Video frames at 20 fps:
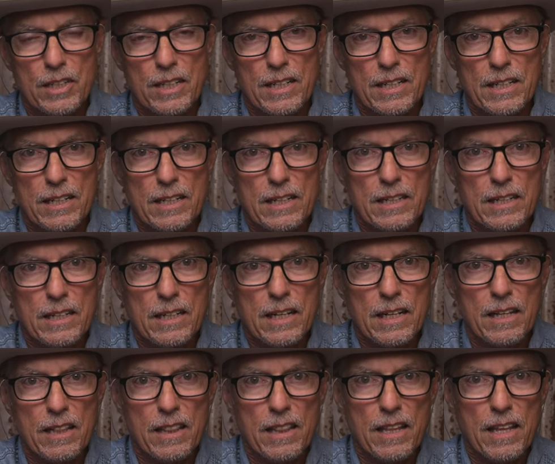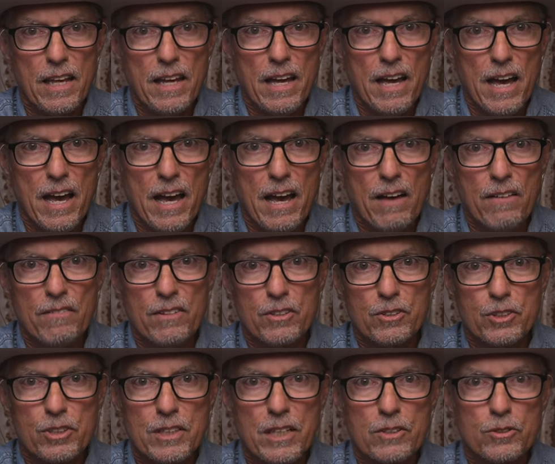and they have their
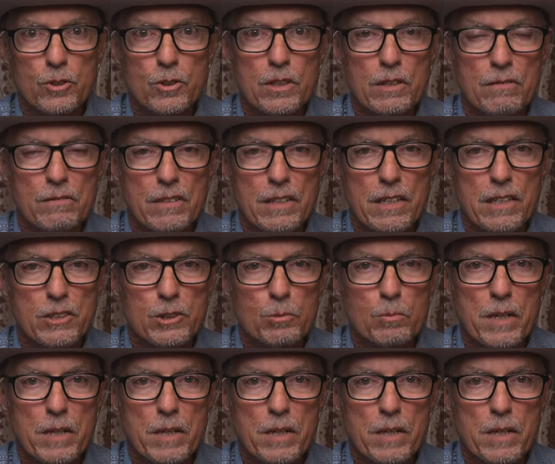scheduled events.